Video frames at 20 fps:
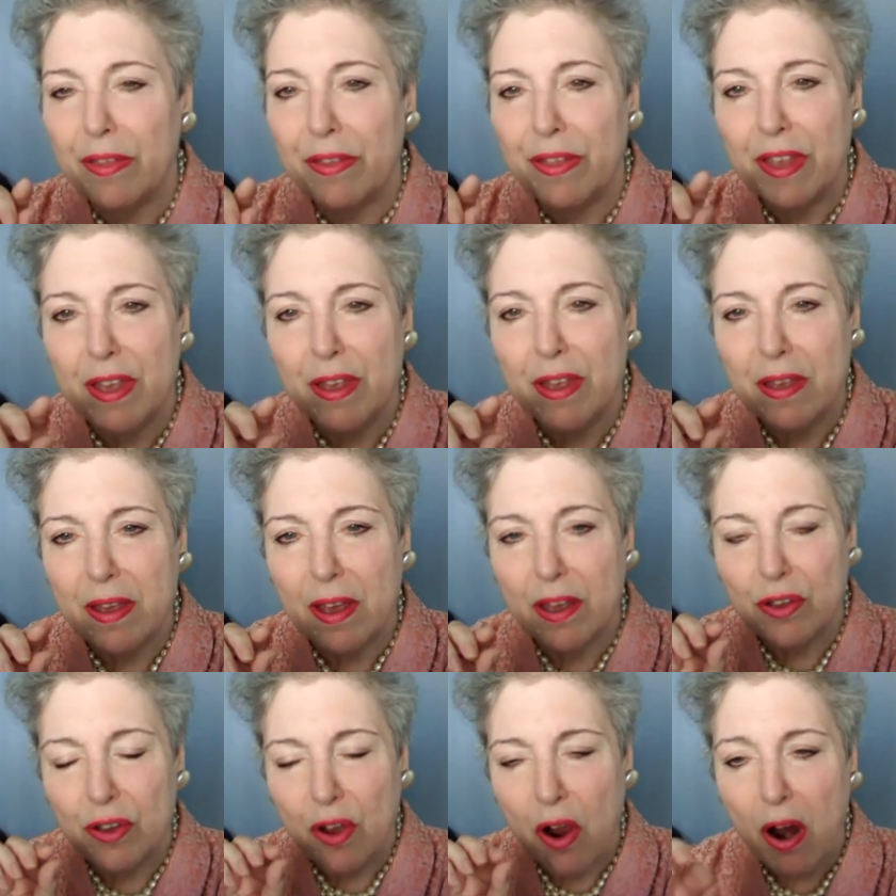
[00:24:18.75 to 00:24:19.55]

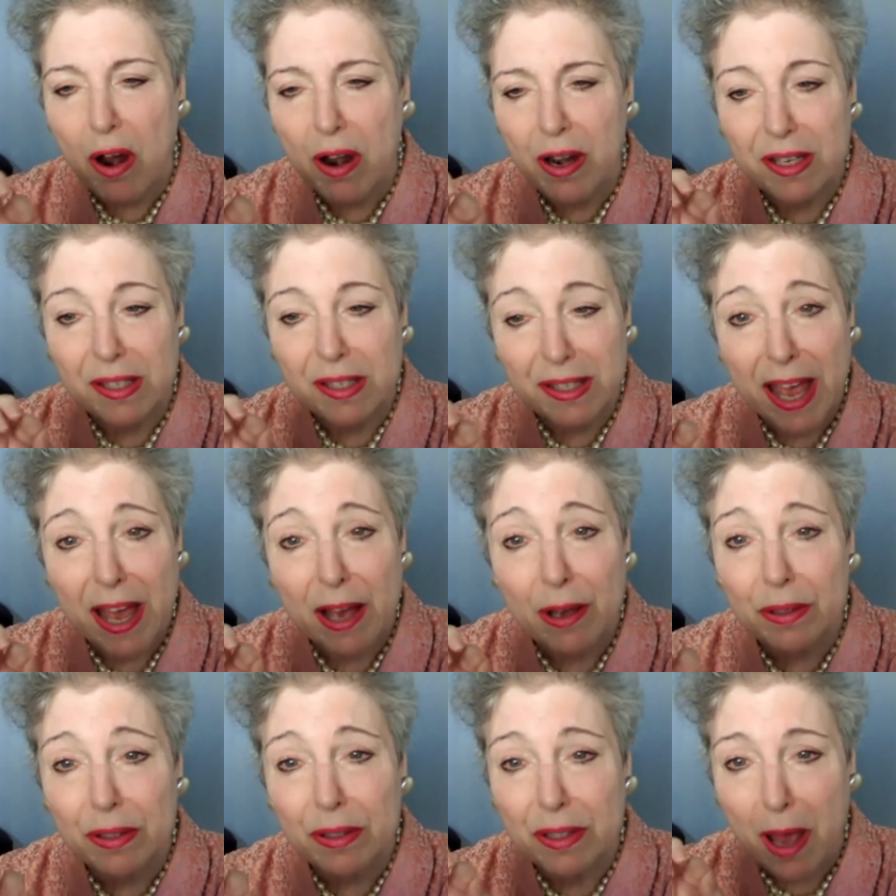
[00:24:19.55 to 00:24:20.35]
the yarn is
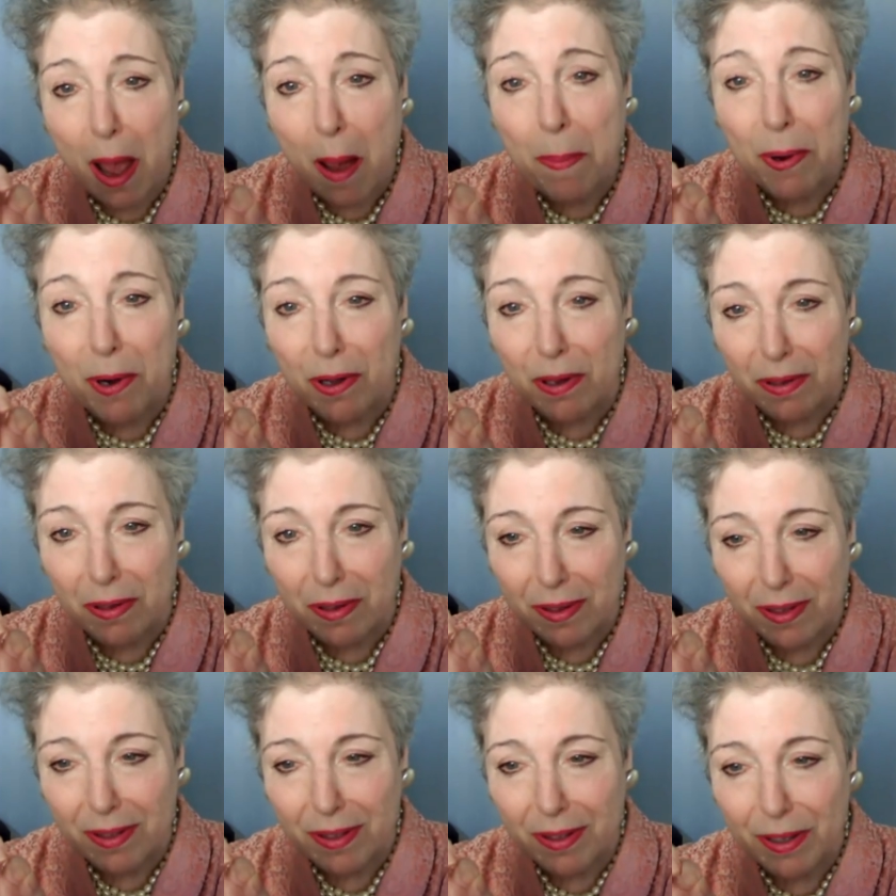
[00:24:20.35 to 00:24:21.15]
held
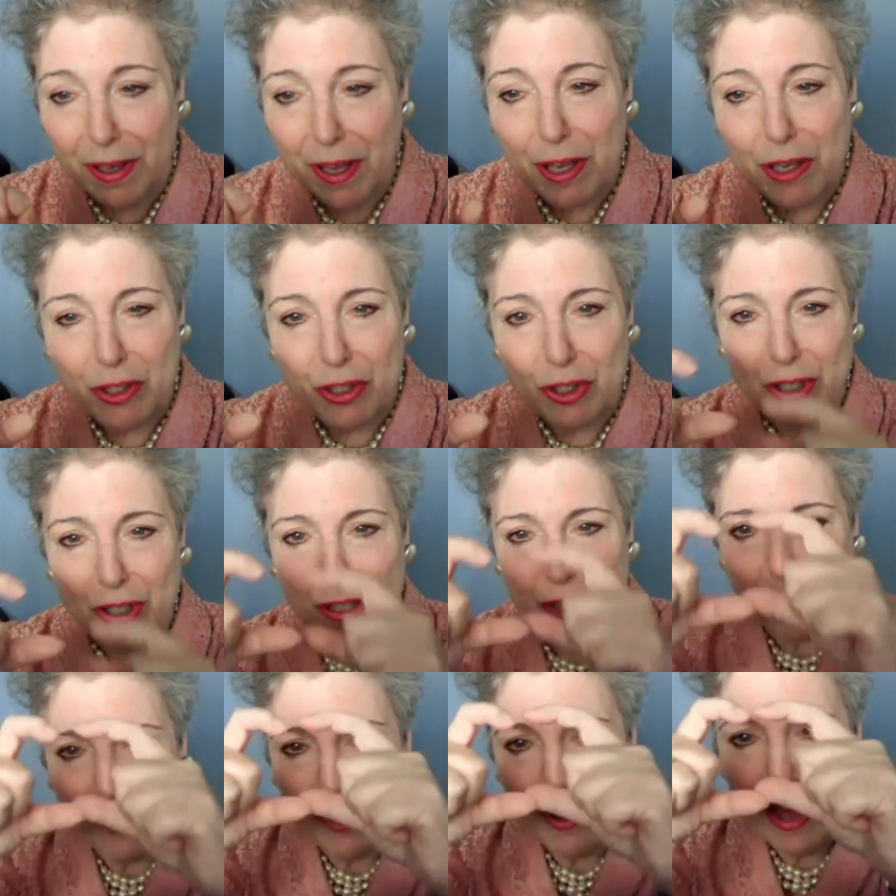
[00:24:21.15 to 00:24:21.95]
double
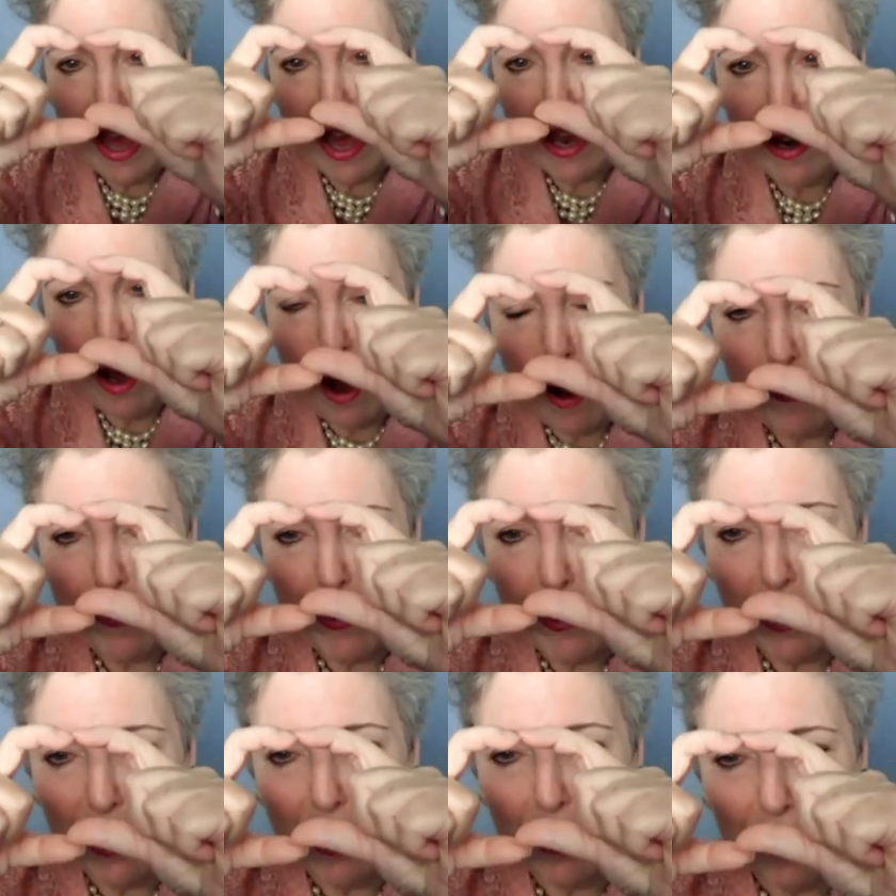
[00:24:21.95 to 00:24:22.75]
just for that
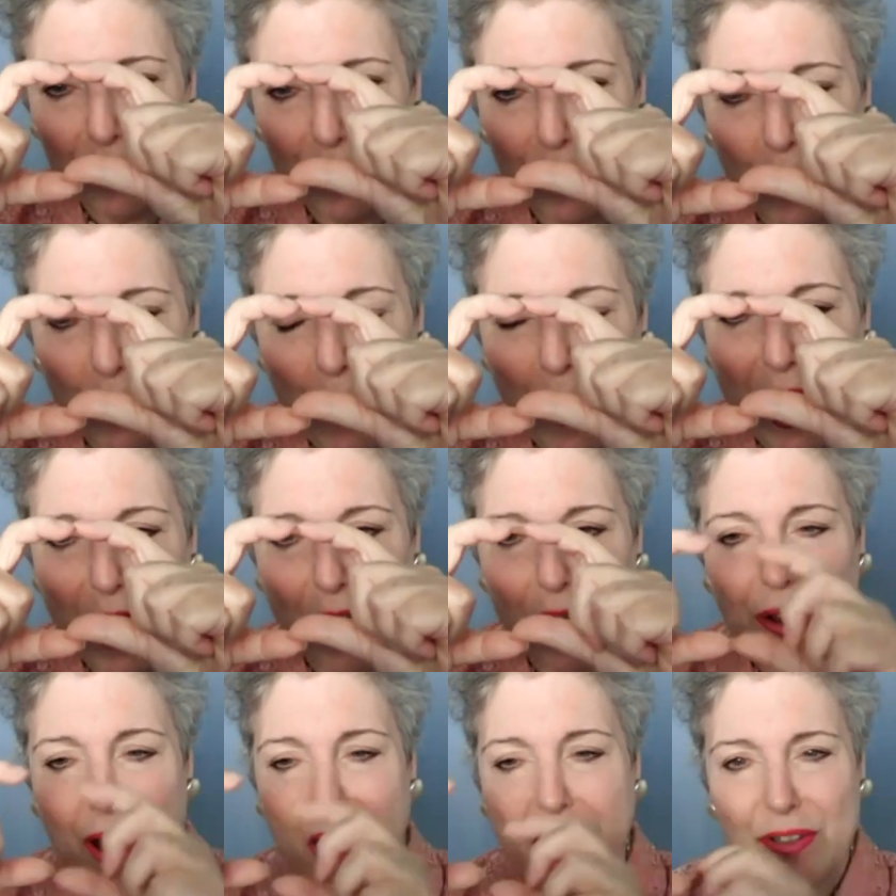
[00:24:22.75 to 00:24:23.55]
upper little
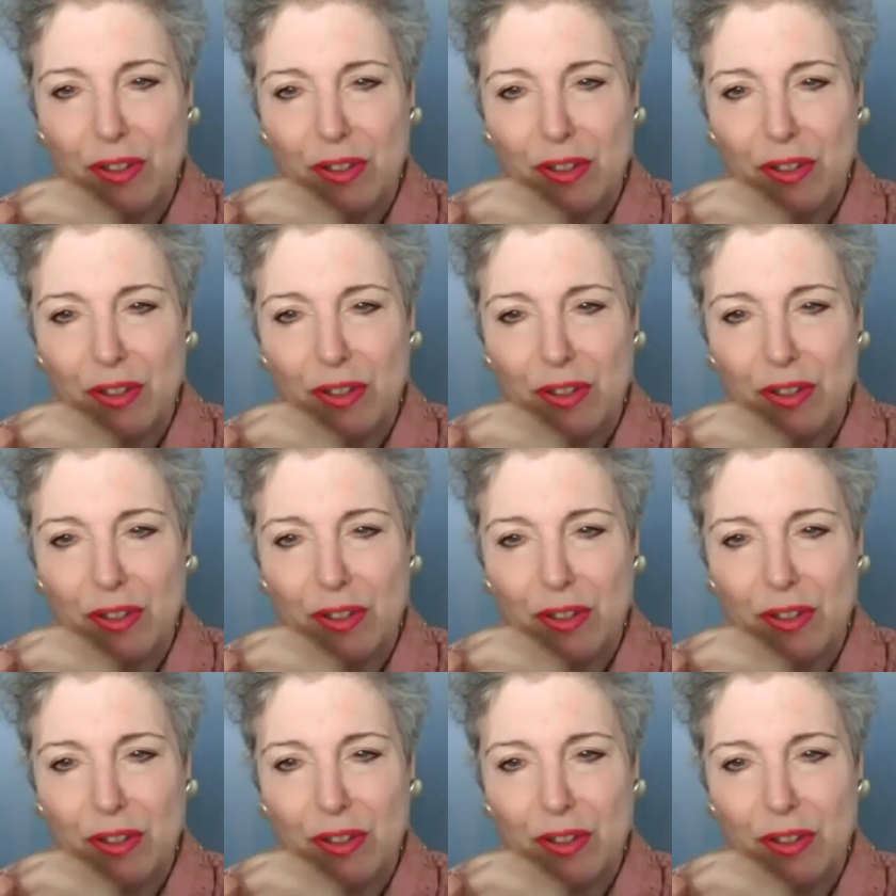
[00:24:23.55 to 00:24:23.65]
square.